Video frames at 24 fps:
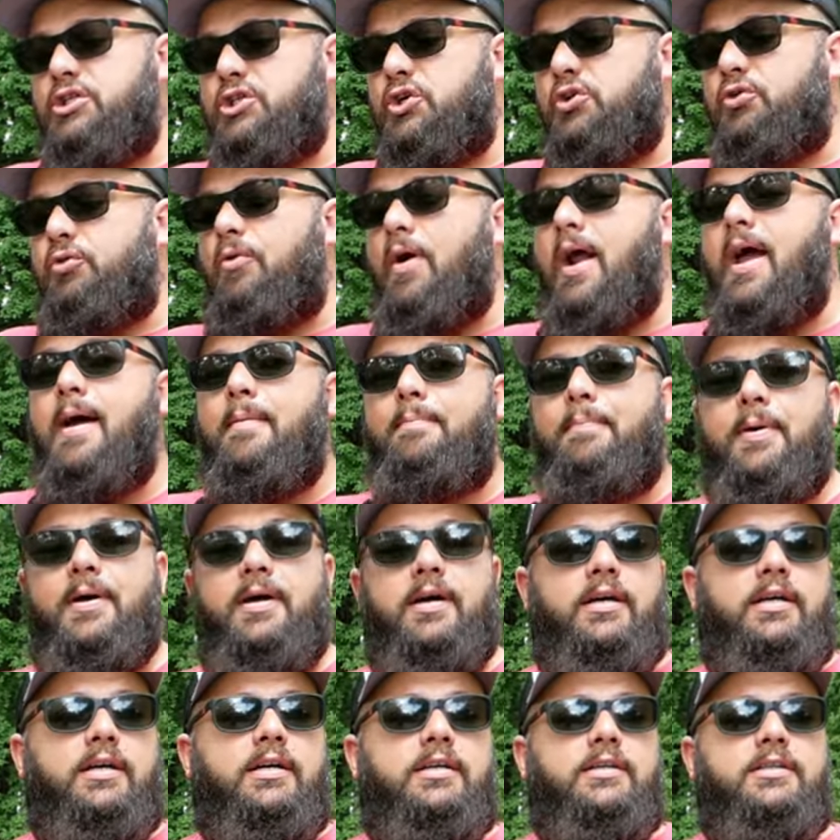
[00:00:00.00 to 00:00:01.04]
trap
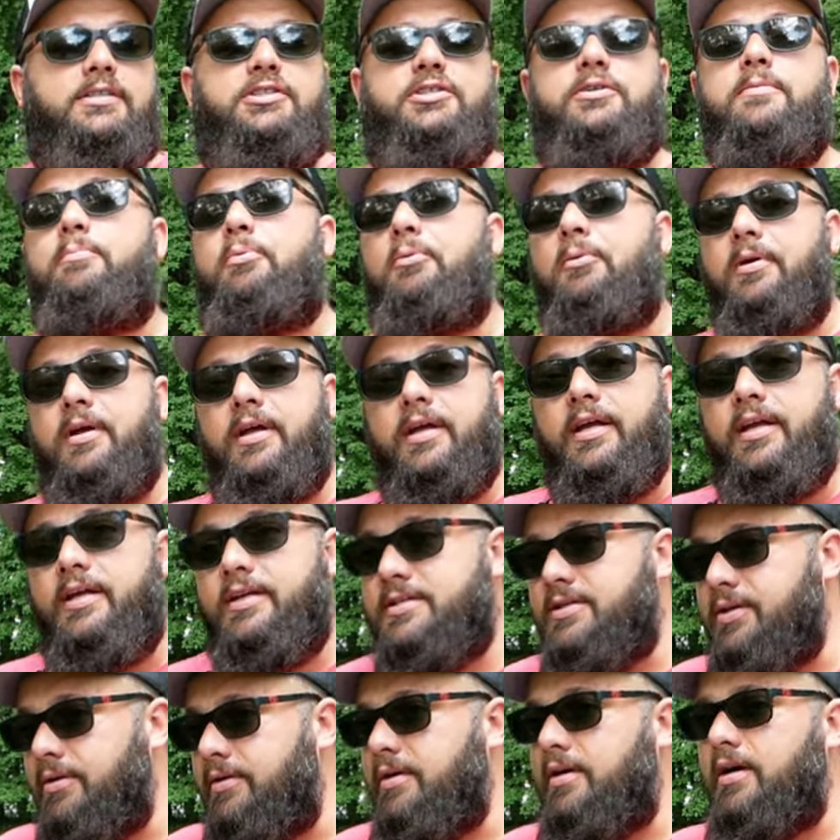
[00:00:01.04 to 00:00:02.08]
debris.
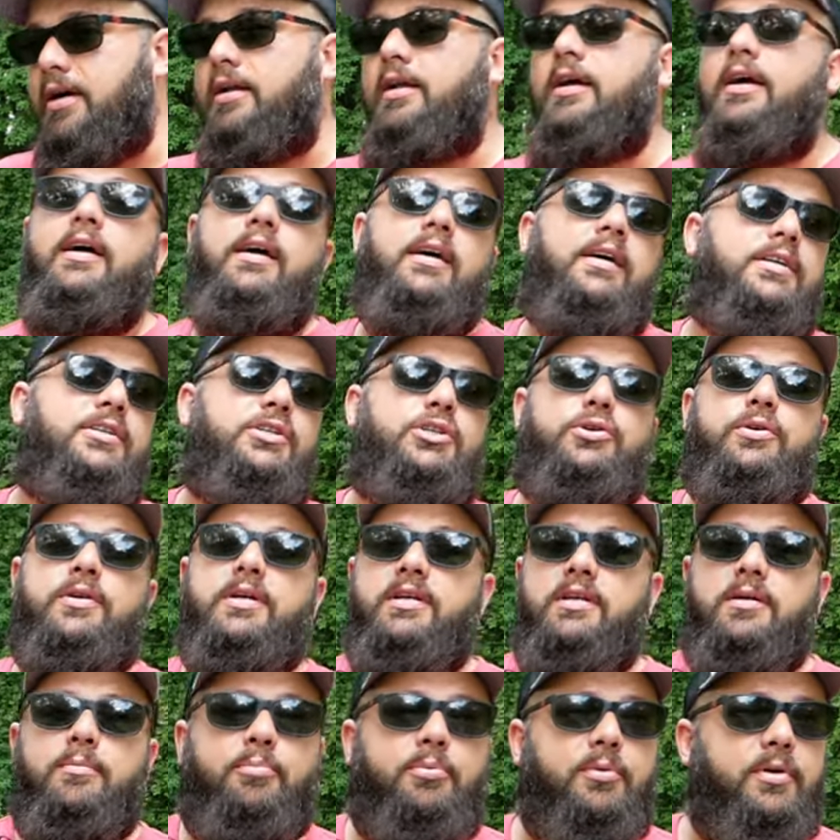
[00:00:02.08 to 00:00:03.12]
So you got
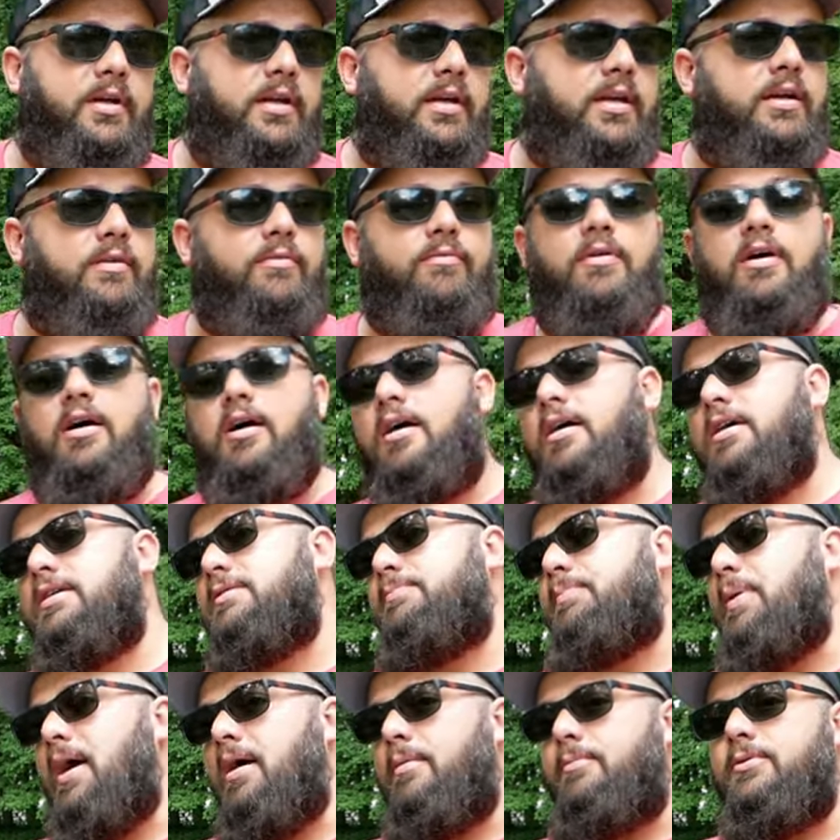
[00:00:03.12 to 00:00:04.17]
tree debris,
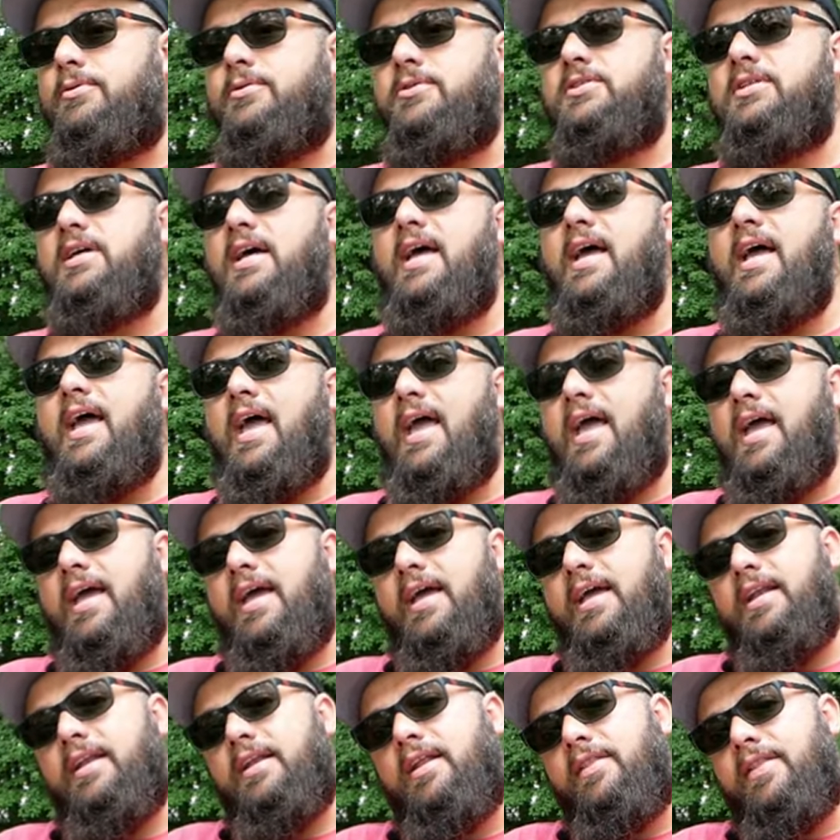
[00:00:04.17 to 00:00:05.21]
rocks, pebbles,
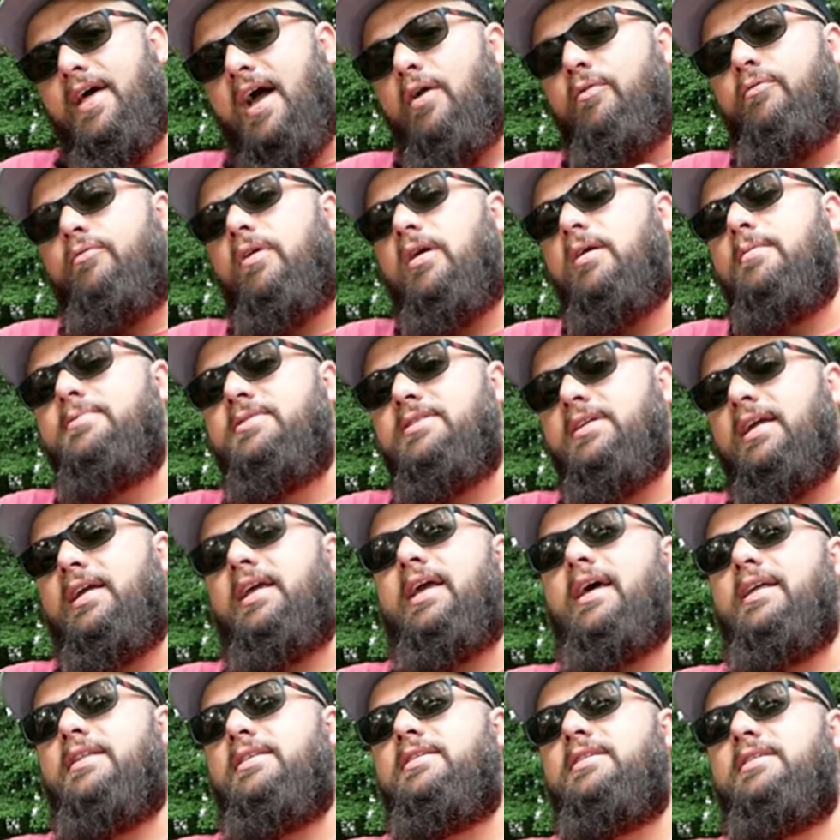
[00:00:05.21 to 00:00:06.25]
and that rubs
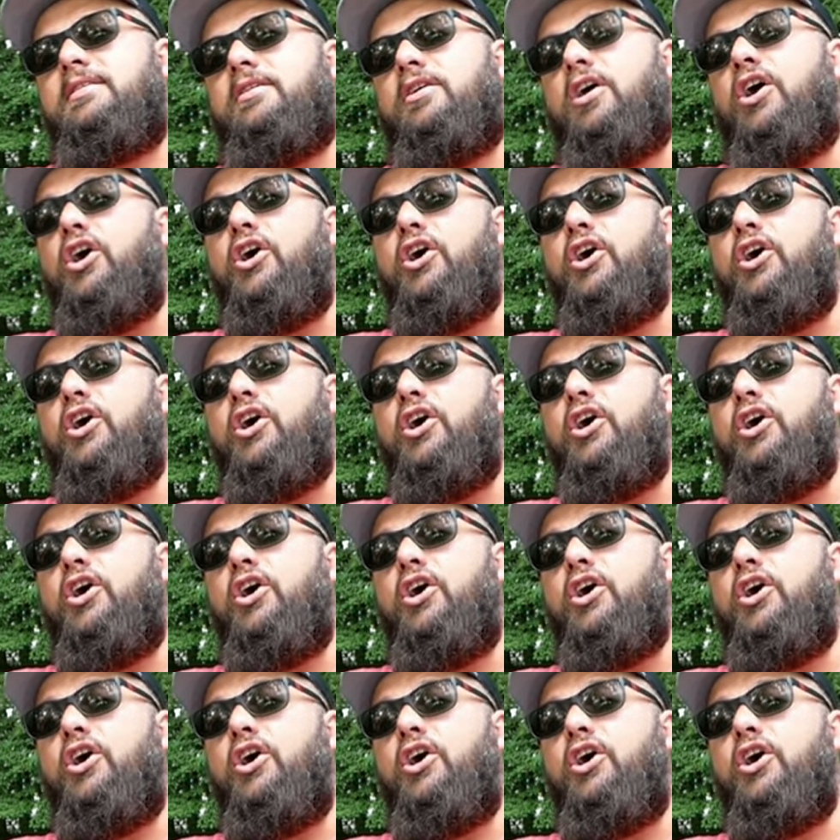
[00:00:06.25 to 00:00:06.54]
against the